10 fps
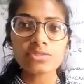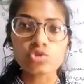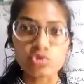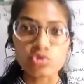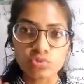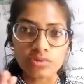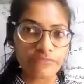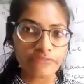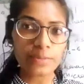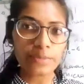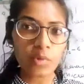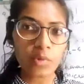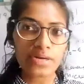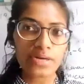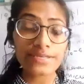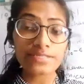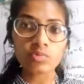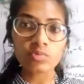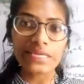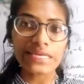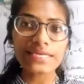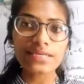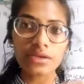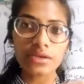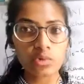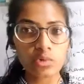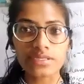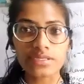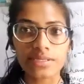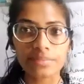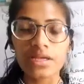due to different properties, we need a new concept.